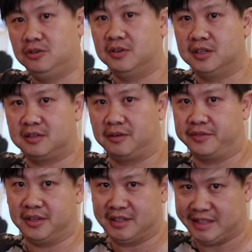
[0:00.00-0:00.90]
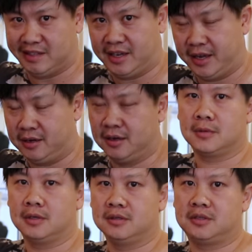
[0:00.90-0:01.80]
units of the Z10.
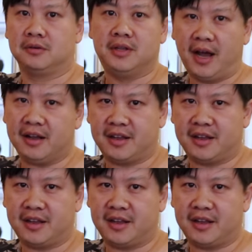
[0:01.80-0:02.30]
So not